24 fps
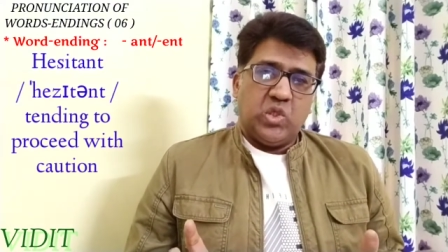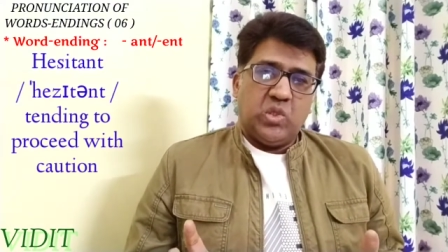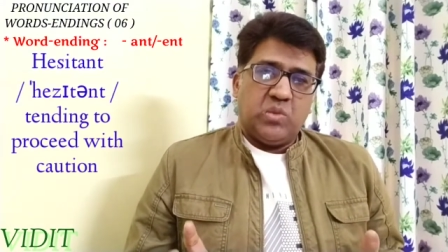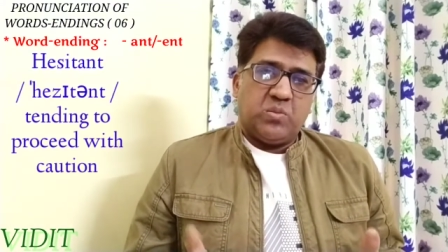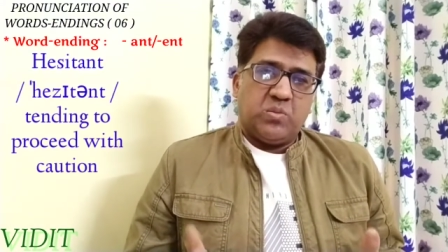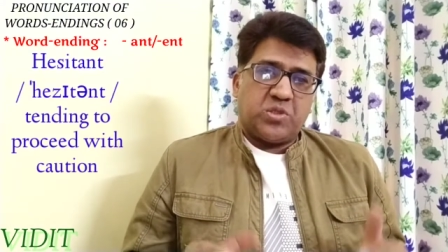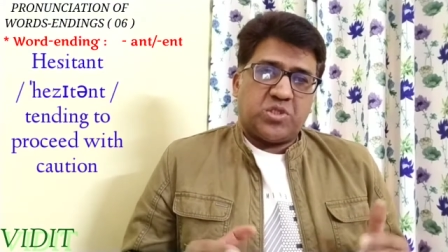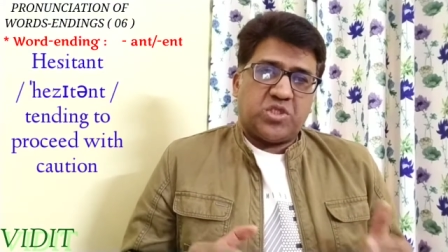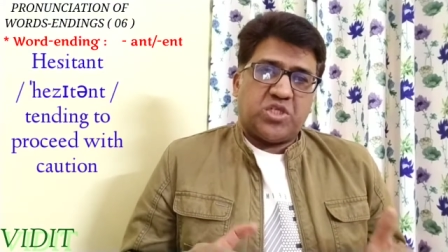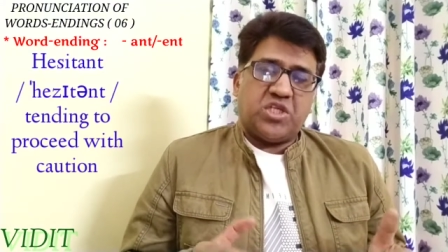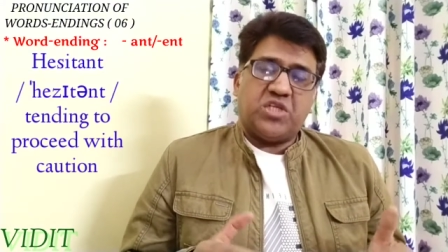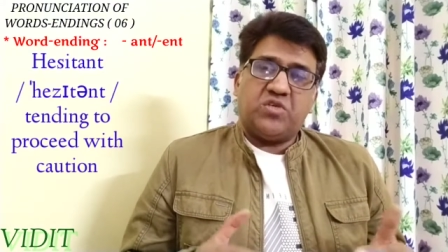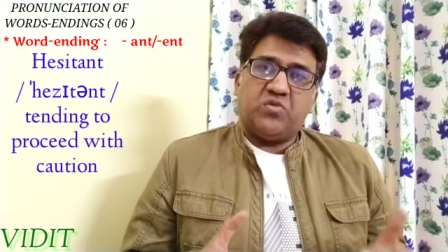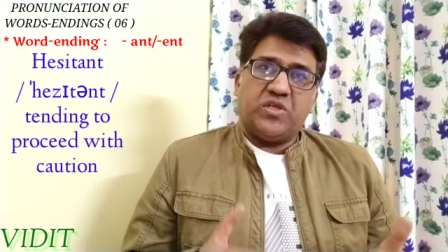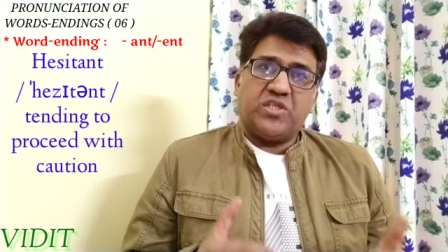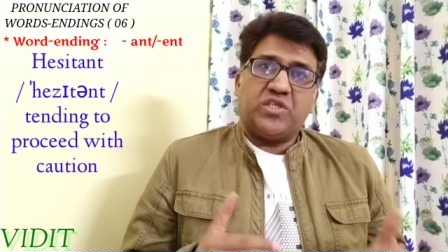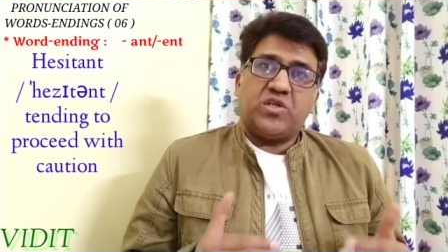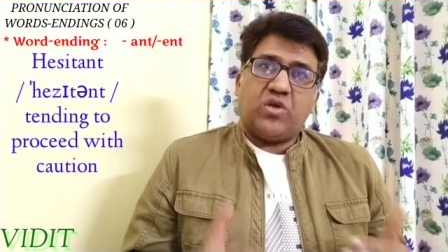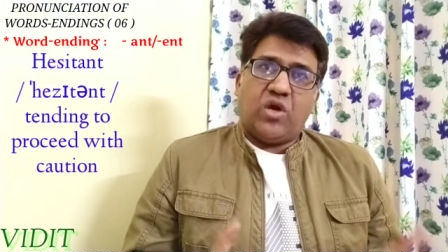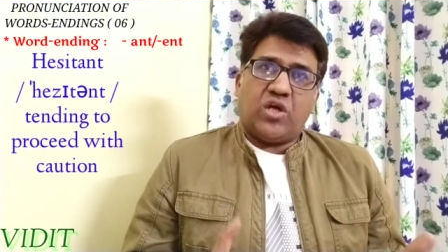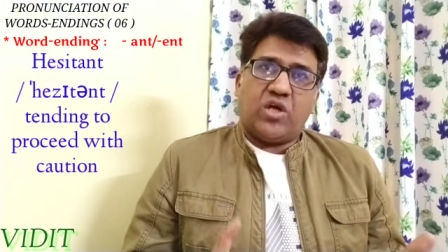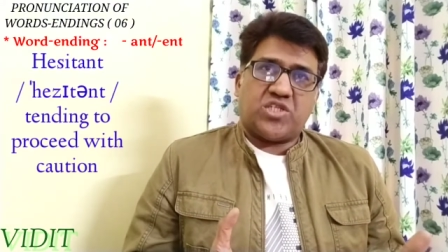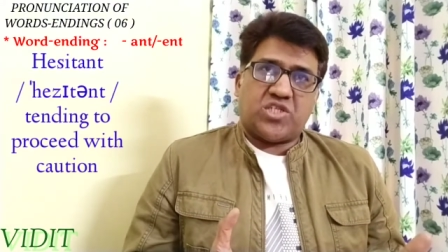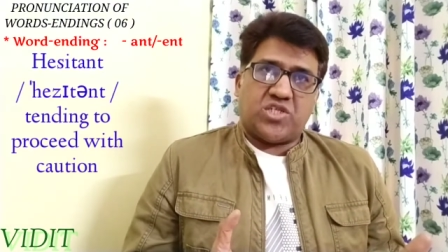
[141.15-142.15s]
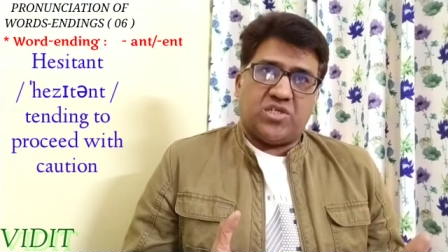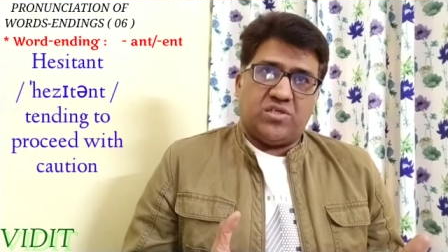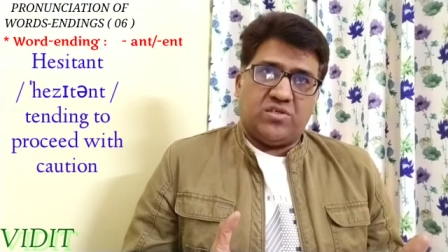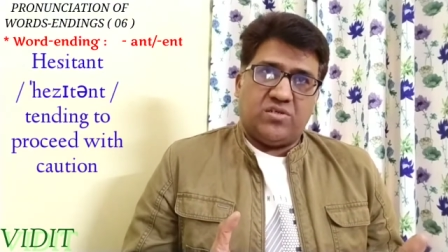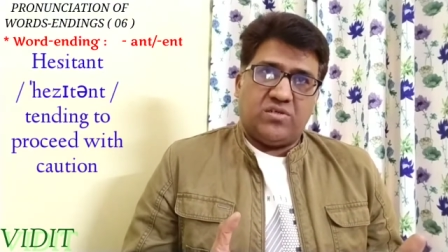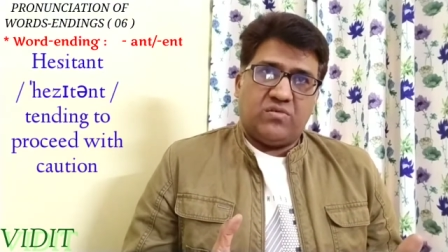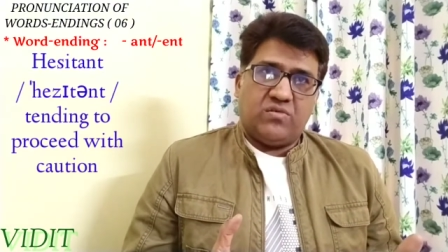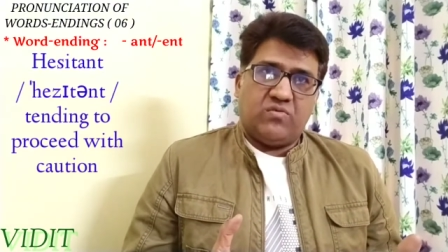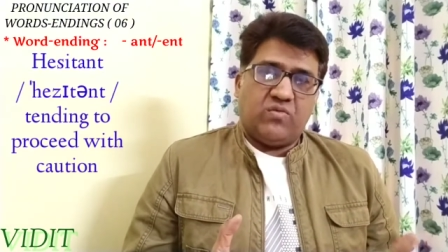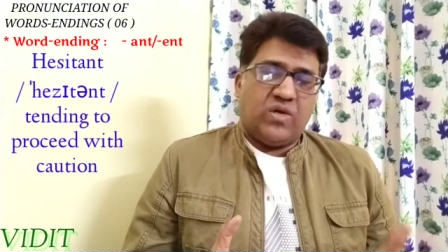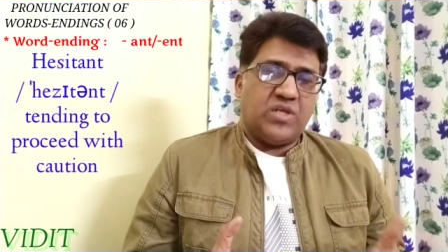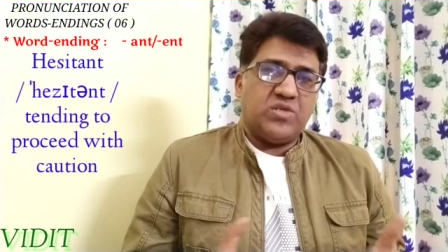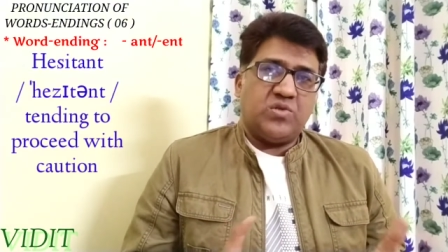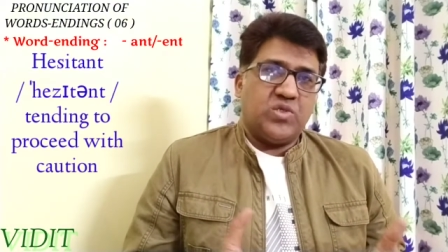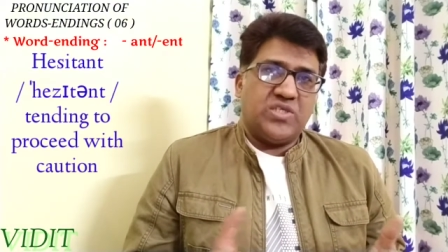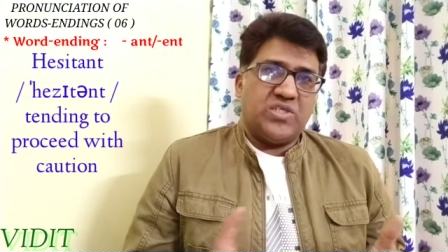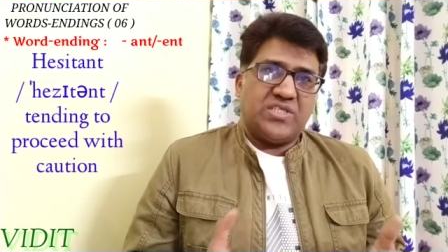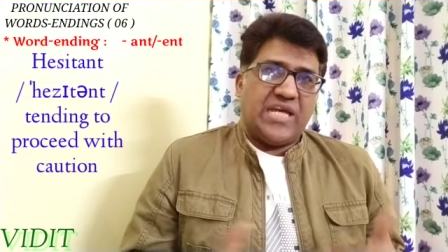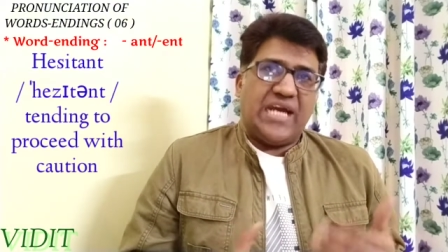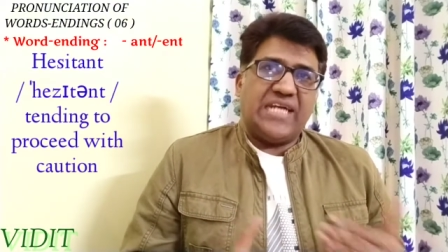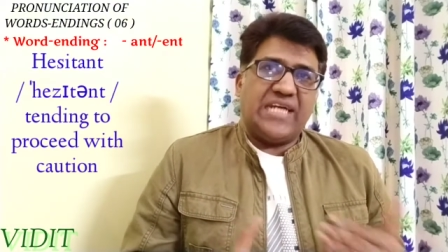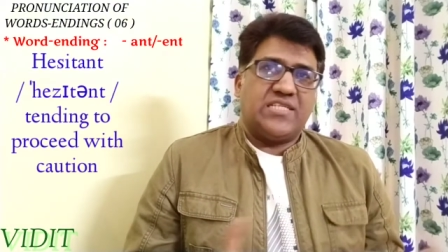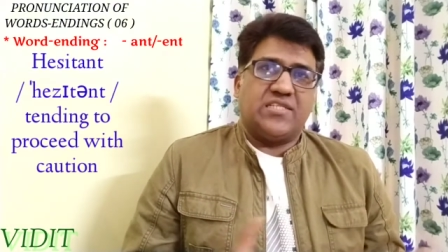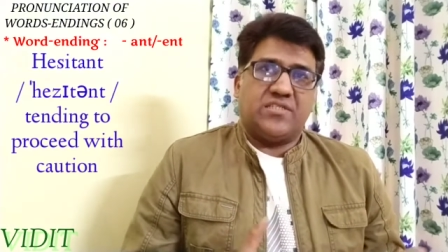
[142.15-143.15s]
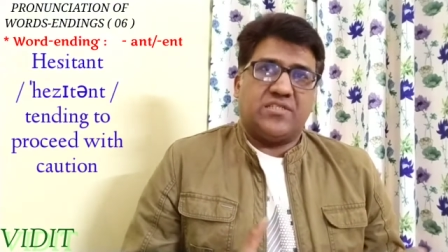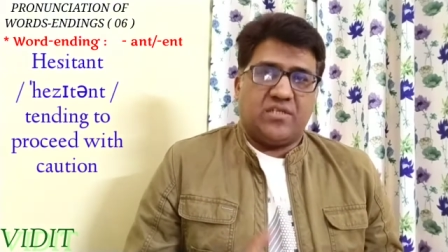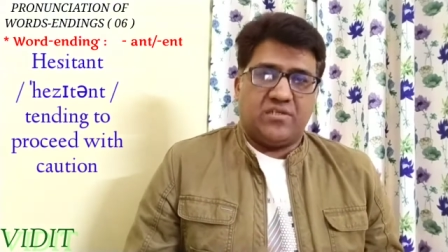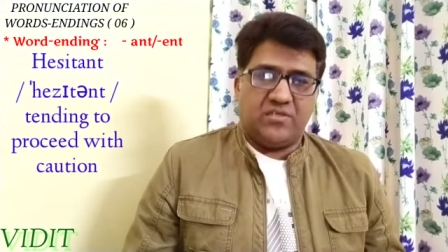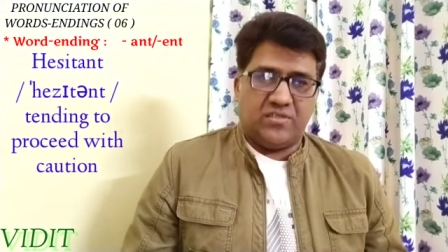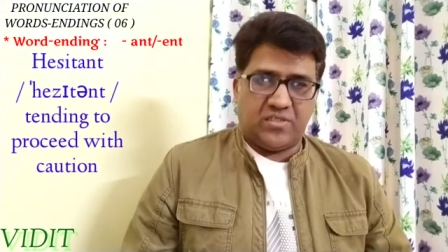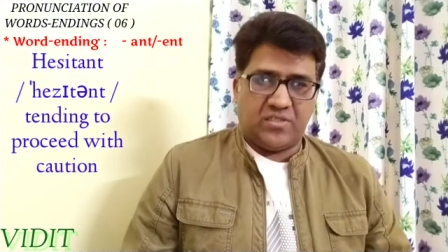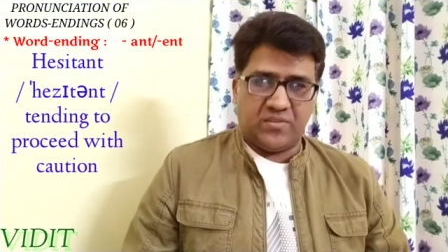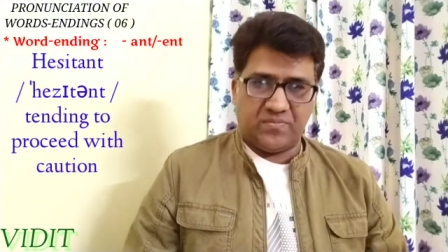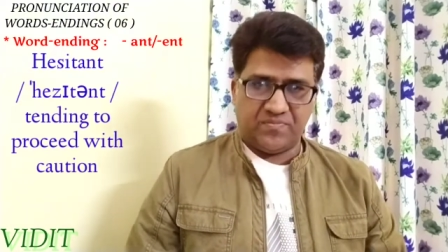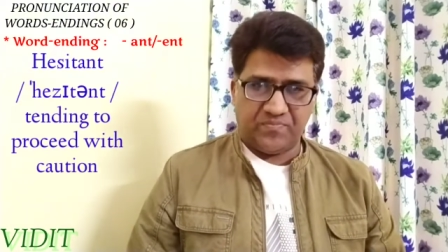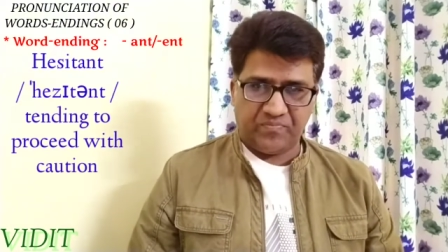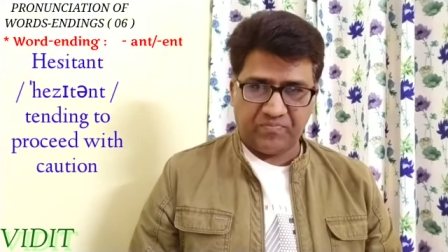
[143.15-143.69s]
proceed with caution, one who is hesitant.